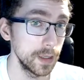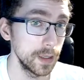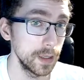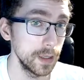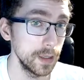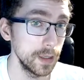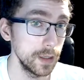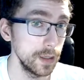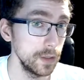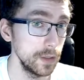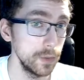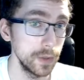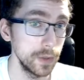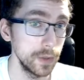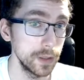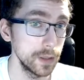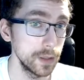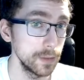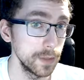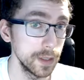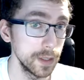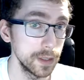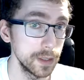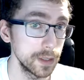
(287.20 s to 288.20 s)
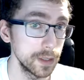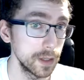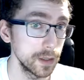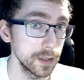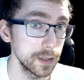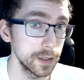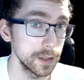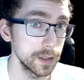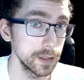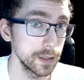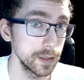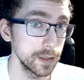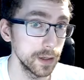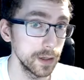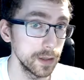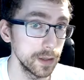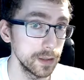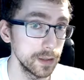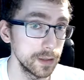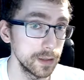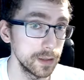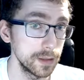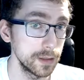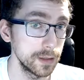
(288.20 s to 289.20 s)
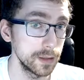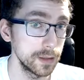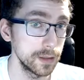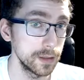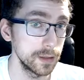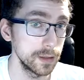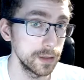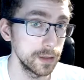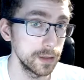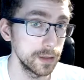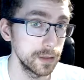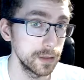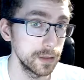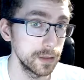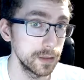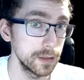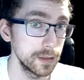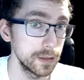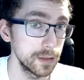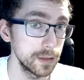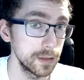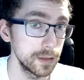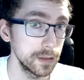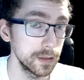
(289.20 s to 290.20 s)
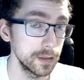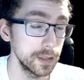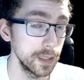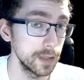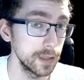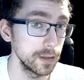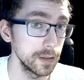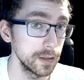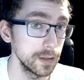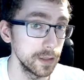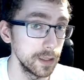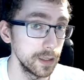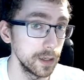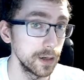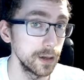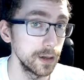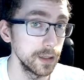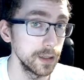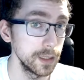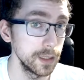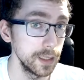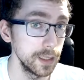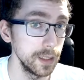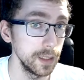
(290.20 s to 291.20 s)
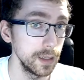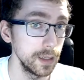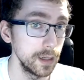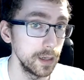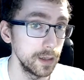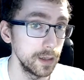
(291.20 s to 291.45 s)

he wouldn't have been targeted at all. Guaranteed.